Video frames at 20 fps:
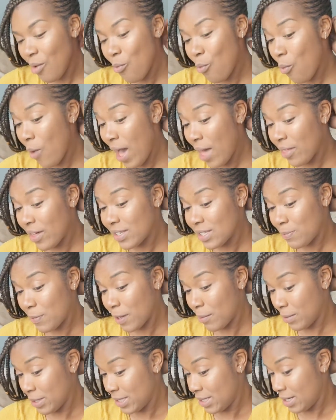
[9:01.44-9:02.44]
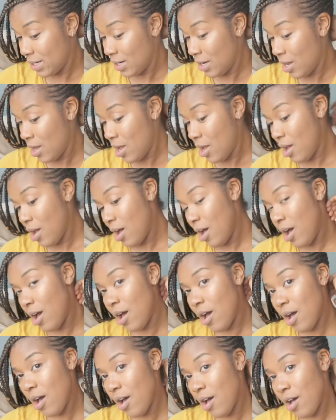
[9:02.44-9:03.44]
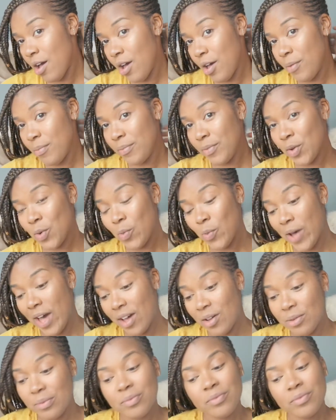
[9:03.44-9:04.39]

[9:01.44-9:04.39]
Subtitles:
Wow, that's pigmented. Wow,